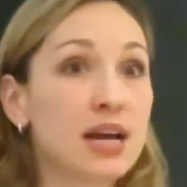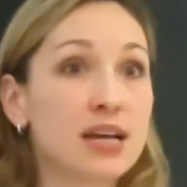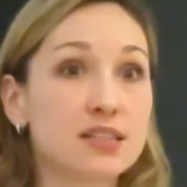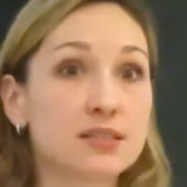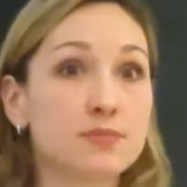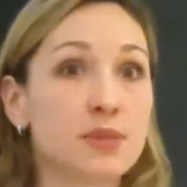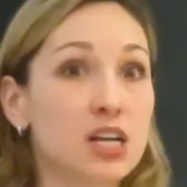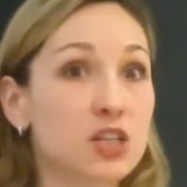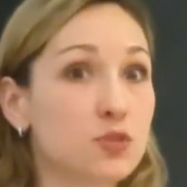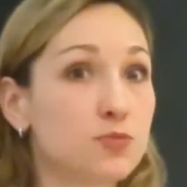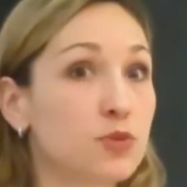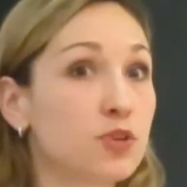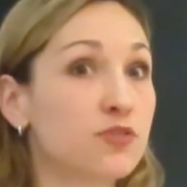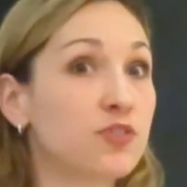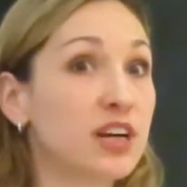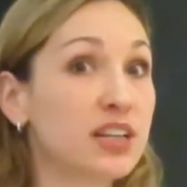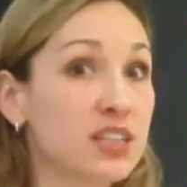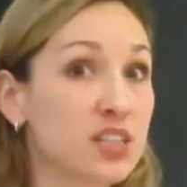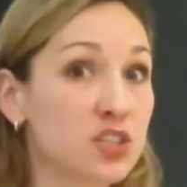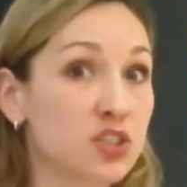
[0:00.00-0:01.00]
has much more
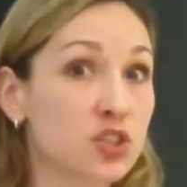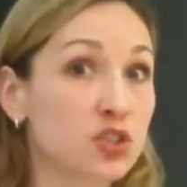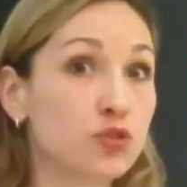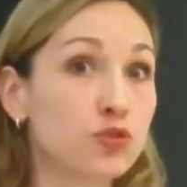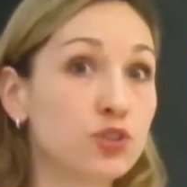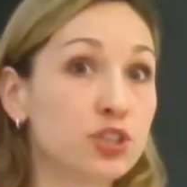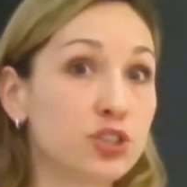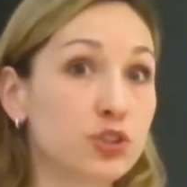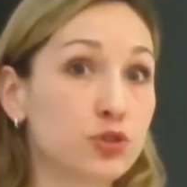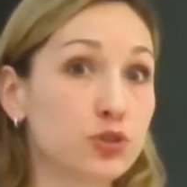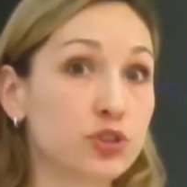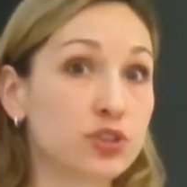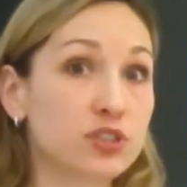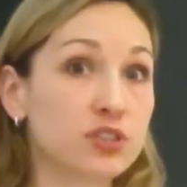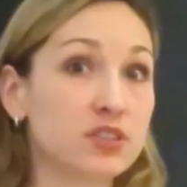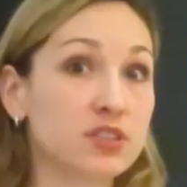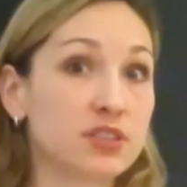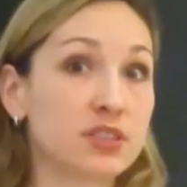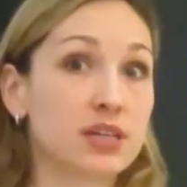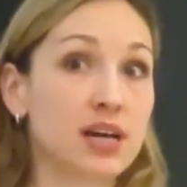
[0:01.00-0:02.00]
financial
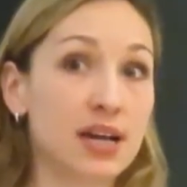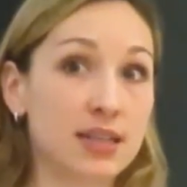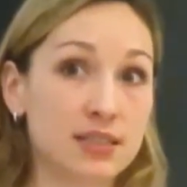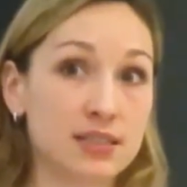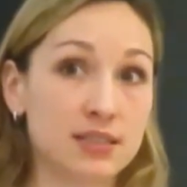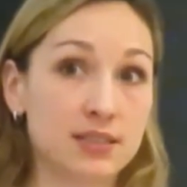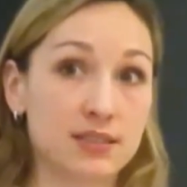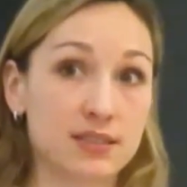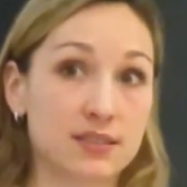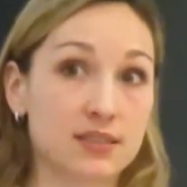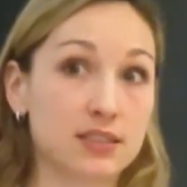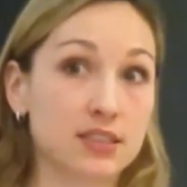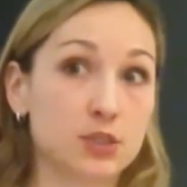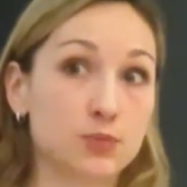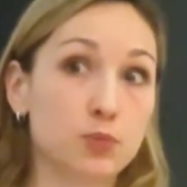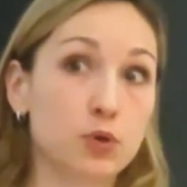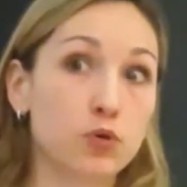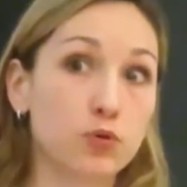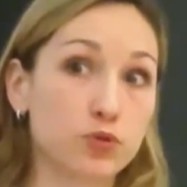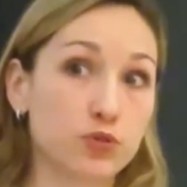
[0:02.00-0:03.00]
resources at its
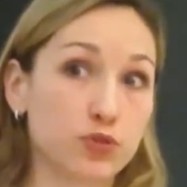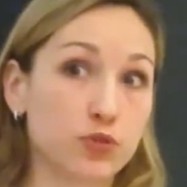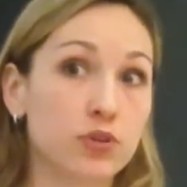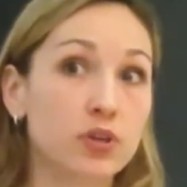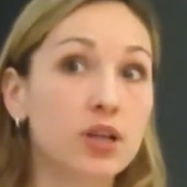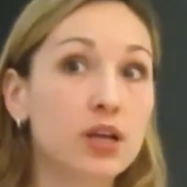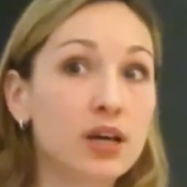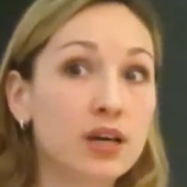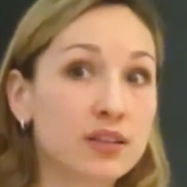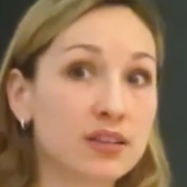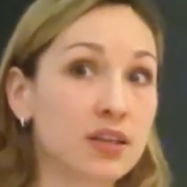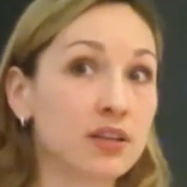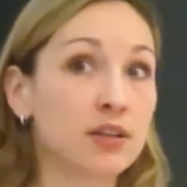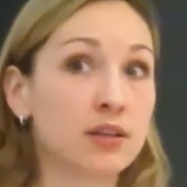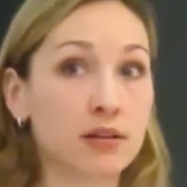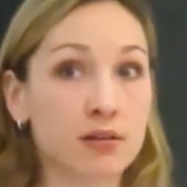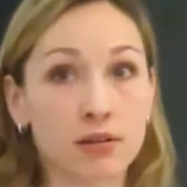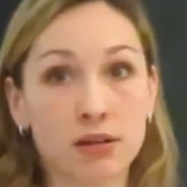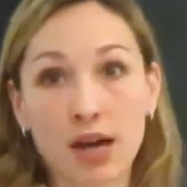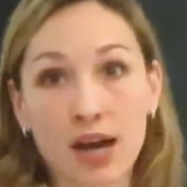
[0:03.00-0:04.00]
disposal
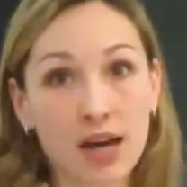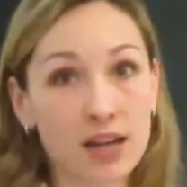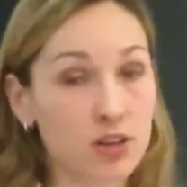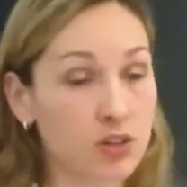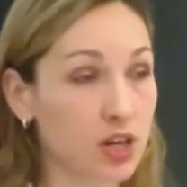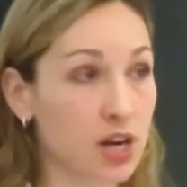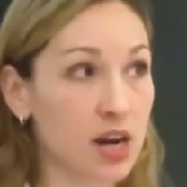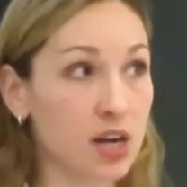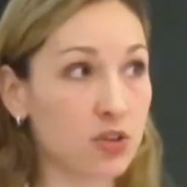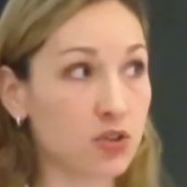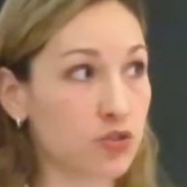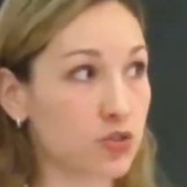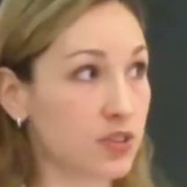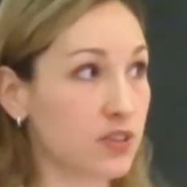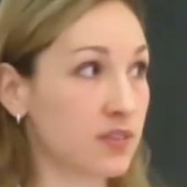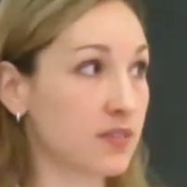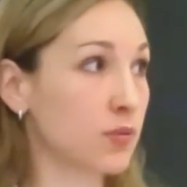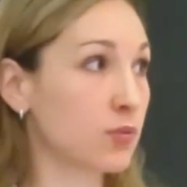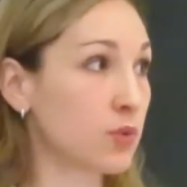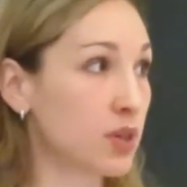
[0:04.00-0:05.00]
than other
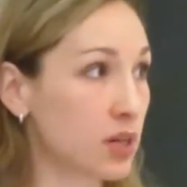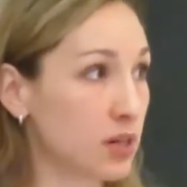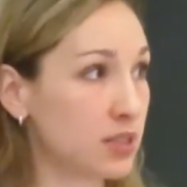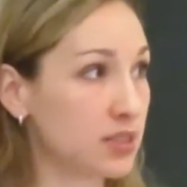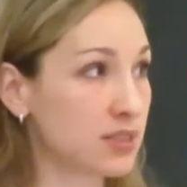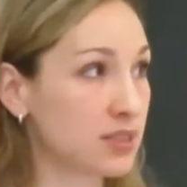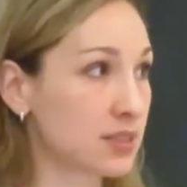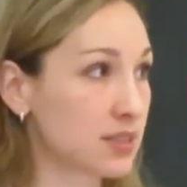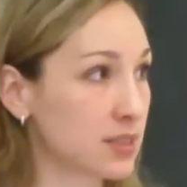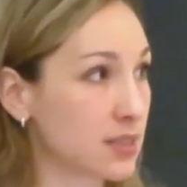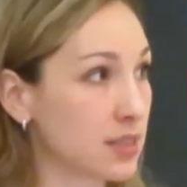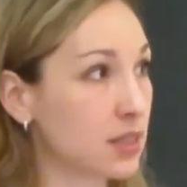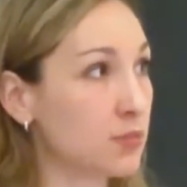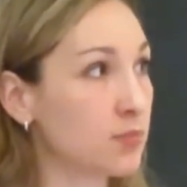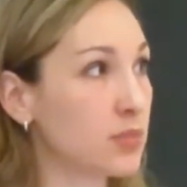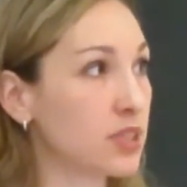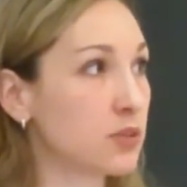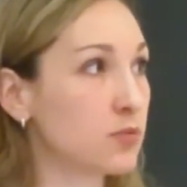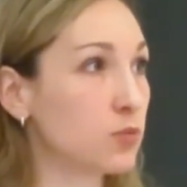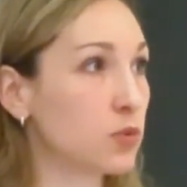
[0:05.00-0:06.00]
countries, where it's
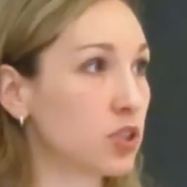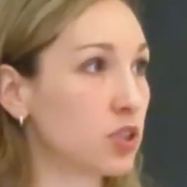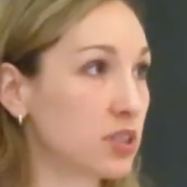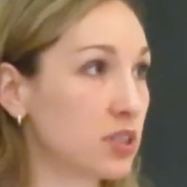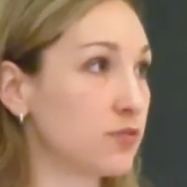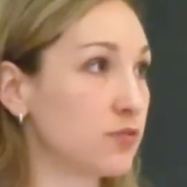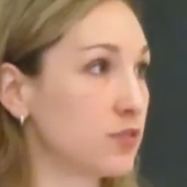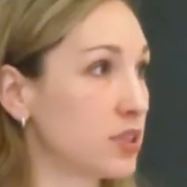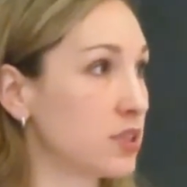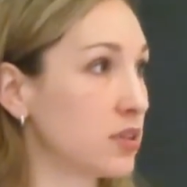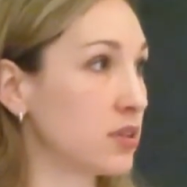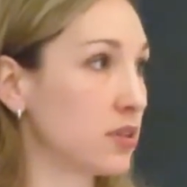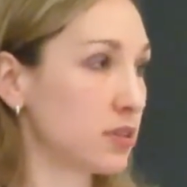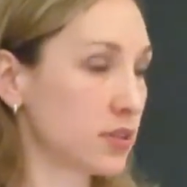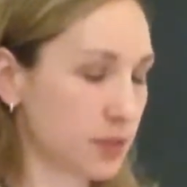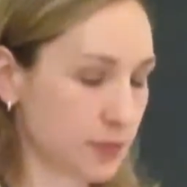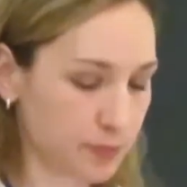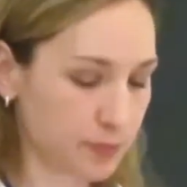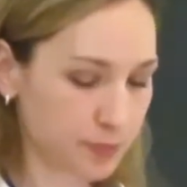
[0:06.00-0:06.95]
still a bit more difficult.